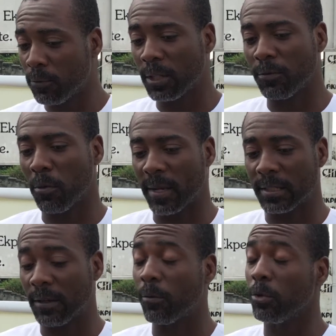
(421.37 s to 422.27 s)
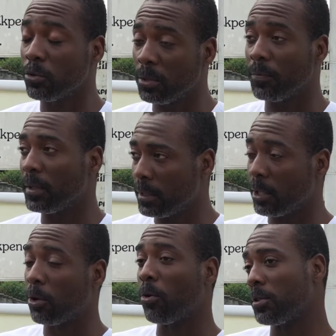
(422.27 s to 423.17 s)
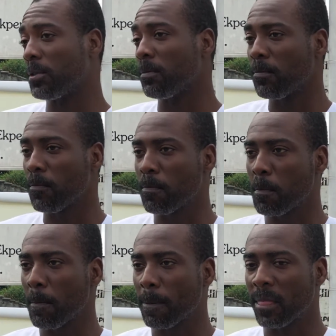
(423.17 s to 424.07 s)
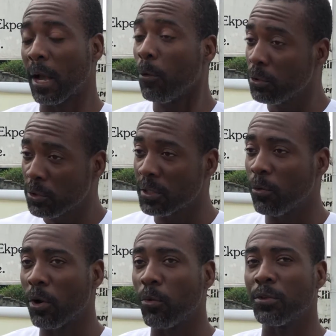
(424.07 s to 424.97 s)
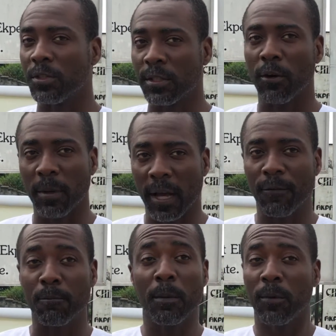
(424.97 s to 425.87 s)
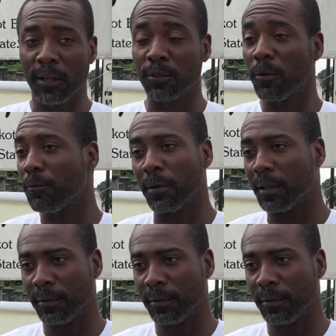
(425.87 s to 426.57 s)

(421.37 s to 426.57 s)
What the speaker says: voted for myself, I want to defend it in court. I want to say what I want to say on behalf of people are suffering.